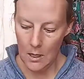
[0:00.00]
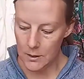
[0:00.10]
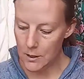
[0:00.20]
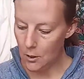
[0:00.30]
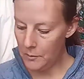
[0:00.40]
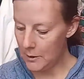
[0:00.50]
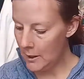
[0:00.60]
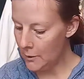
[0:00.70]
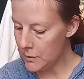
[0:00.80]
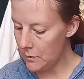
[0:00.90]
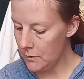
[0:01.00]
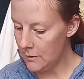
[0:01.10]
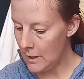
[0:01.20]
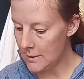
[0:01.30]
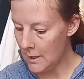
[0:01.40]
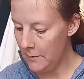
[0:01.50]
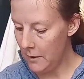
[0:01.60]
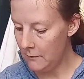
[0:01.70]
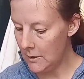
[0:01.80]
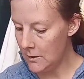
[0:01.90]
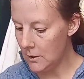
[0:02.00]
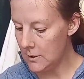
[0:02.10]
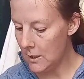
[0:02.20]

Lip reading: So, but that's kind of my research.